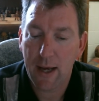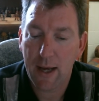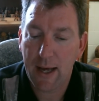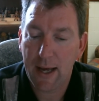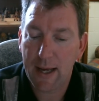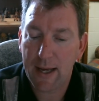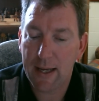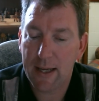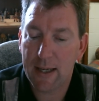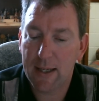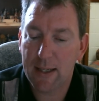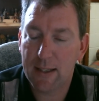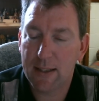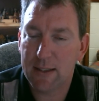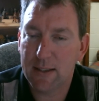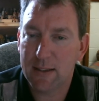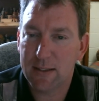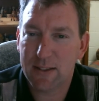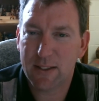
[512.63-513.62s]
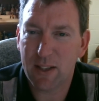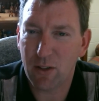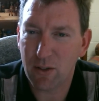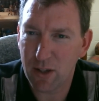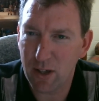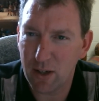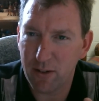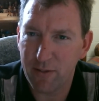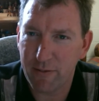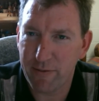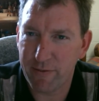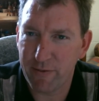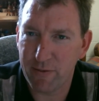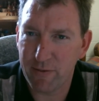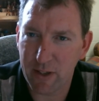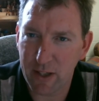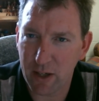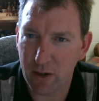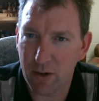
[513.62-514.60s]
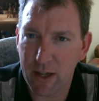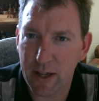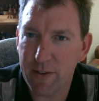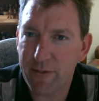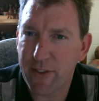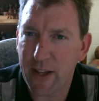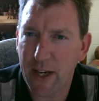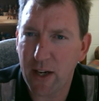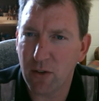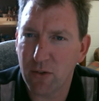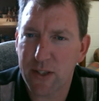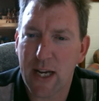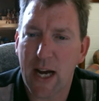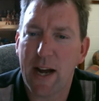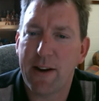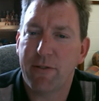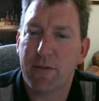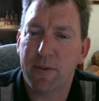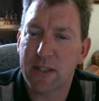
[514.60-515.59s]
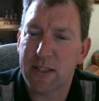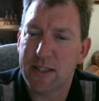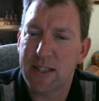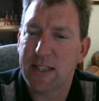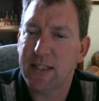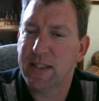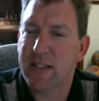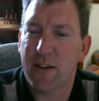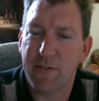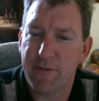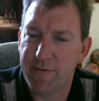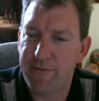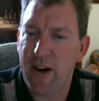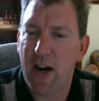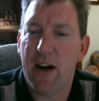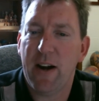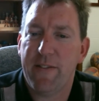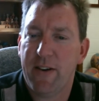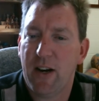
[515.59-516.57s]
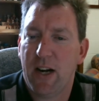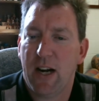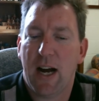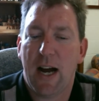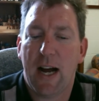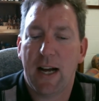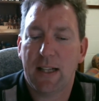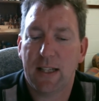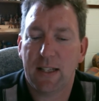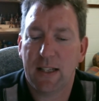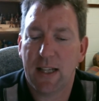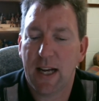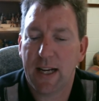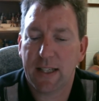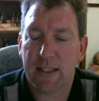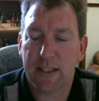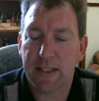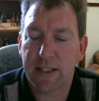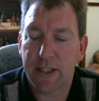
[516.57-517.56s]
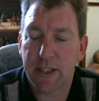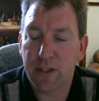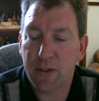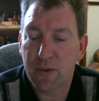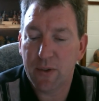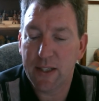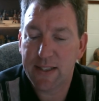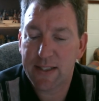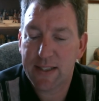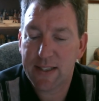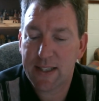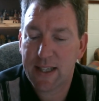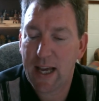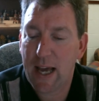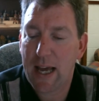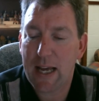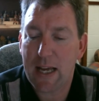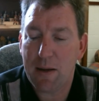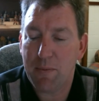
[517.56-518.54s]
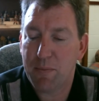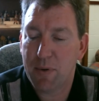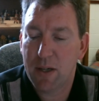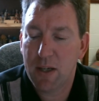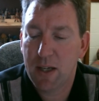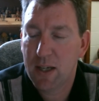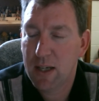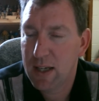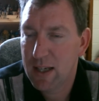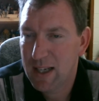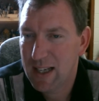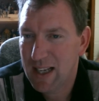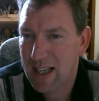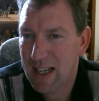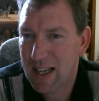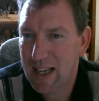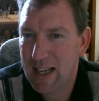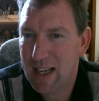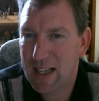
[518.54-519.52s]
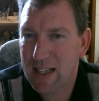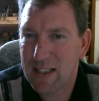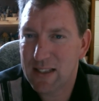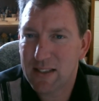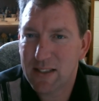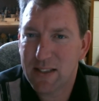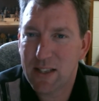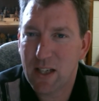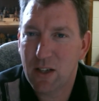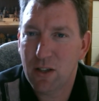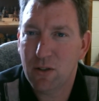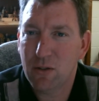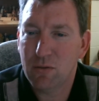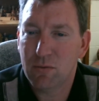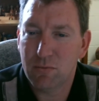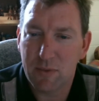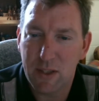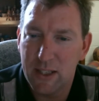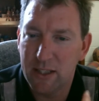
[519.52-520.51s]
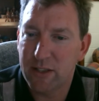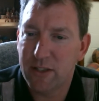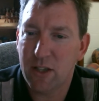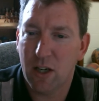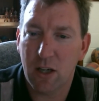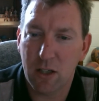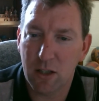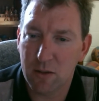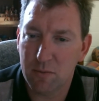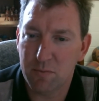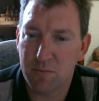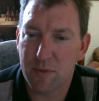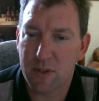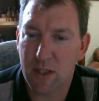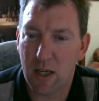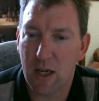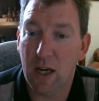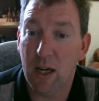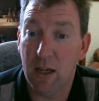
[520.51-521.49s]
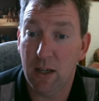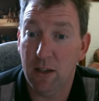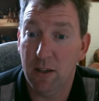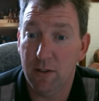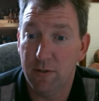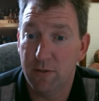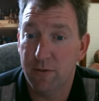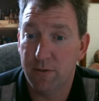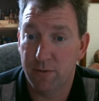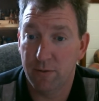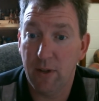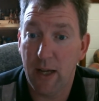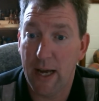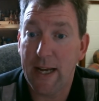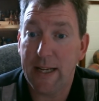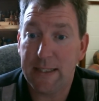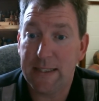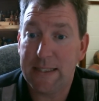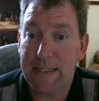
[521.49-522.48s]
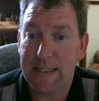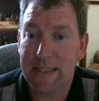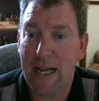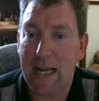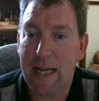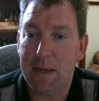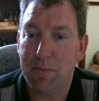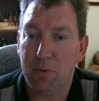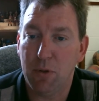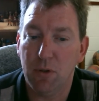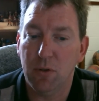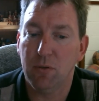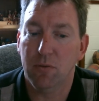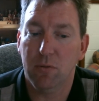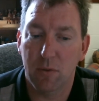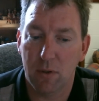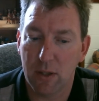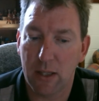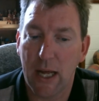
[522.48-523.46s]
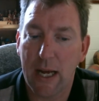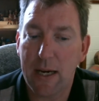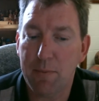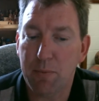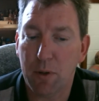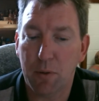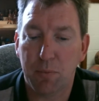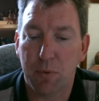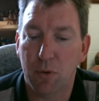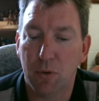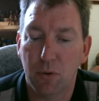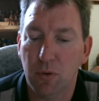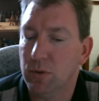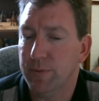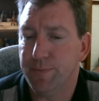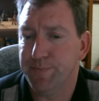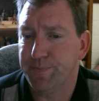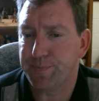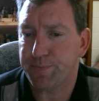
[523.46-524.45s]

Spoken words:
And so they're, if they don't die from disease, they're very, very highly likely to escape. And so, in terms of a stable labor pool,